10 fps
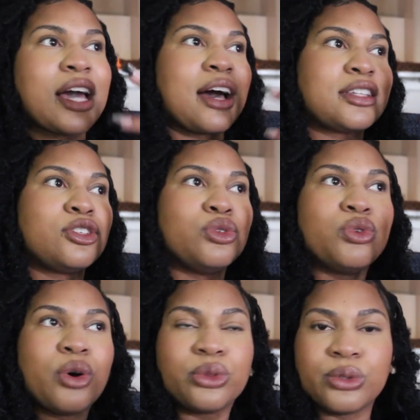I got
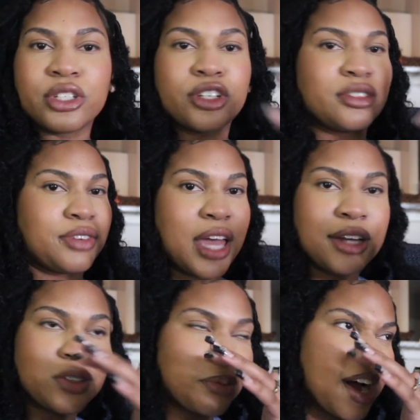to go through the
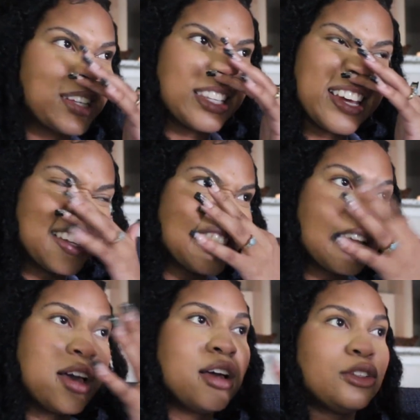certification process
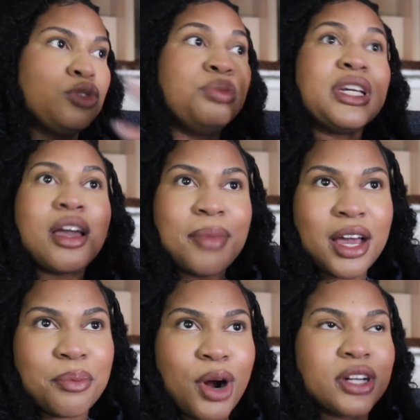to be a
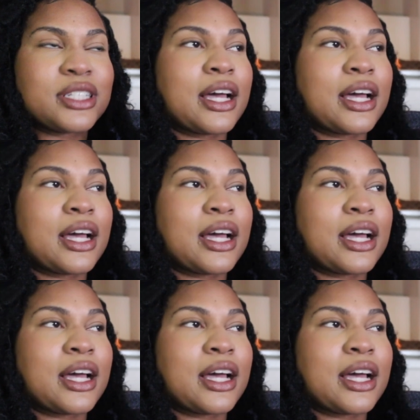makeup artist.